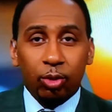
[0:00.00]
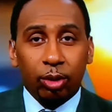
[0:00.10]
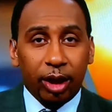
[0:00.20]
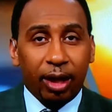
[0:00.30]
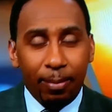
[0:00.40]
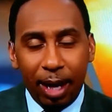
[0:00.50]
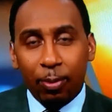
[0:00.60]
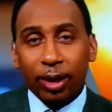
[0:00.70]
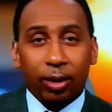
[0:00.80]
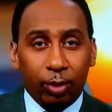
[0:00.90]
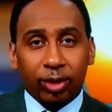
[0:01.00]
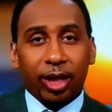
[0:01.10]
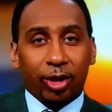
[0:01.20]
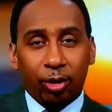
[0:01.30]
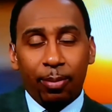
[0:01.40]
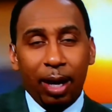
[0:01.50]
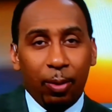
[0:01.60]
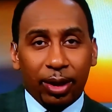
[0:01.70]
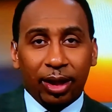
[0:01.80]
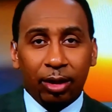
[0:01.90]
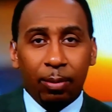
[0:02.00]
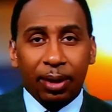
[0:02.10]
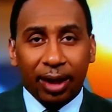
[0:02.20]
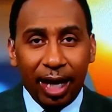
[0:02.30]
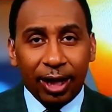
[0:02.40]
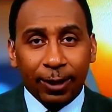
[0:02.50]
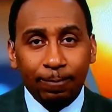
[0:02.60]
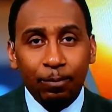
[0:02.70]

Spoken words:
to look at Mayweather, and we'll touch on Mayweather a little bit later,